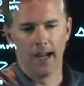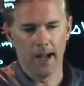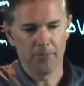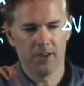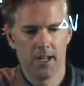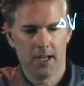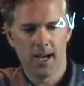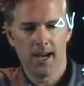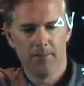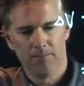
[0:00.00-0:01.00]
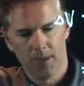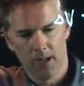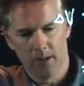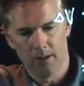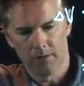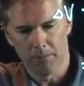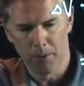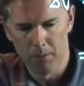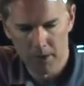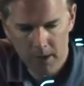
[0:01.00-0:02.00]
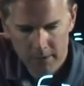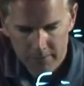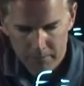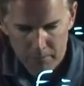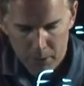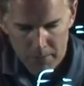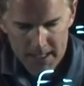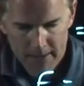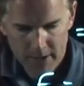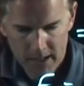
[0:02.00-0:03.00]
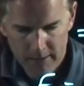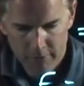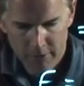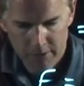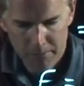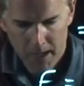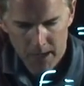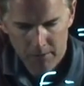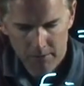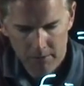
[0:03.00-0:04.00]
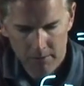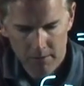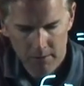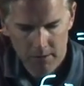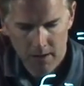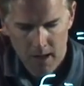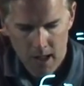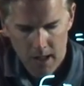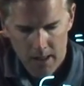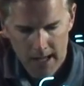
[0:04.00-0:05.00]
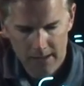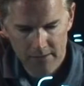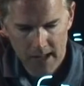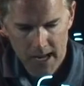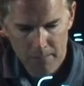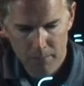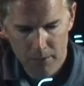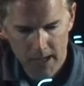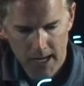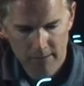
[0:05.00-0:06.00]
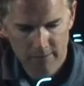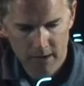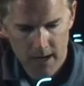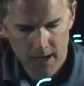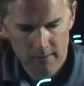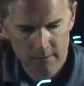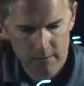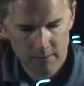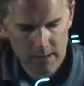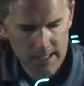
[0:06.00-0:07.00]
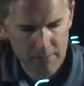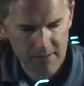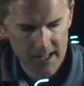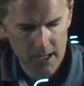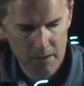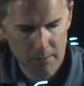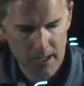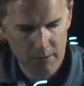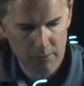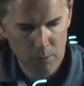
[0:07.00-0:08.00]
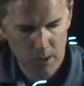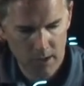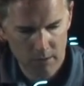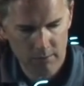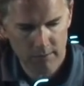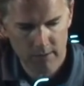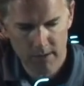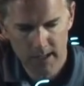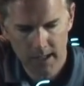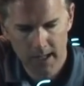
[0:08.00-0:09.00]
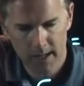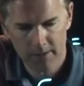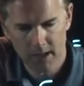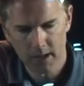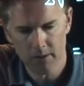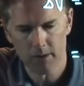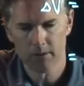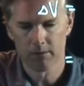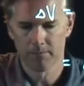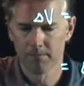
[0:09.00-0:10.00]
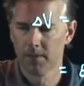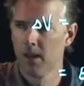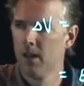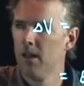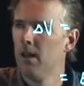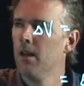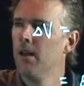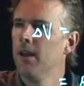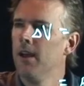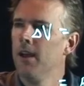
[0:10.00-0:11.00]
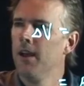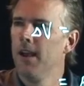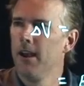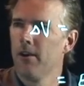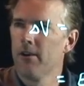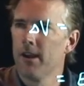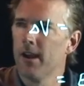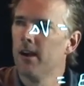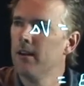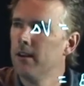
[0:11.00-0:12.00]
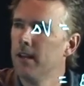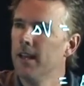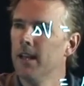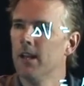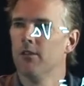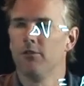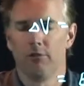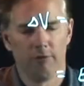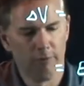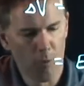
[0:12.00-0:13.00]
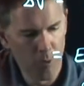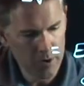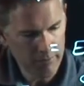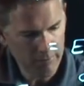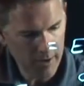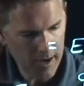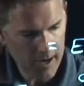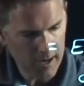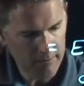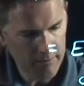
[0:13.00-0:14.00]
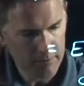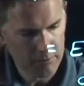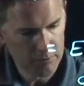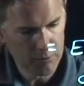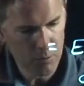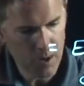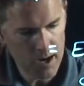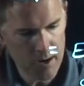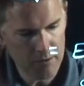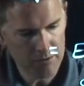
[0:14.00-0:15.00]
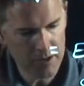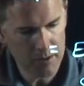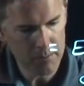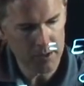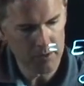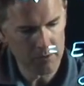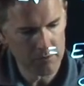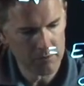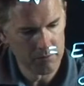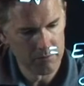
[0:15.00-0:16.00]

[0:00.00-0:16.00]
Epsilon naught is the permittivity of free space. That's 8.85 times 10 to the minus 12 in SI units. Area is 45 square centimeters.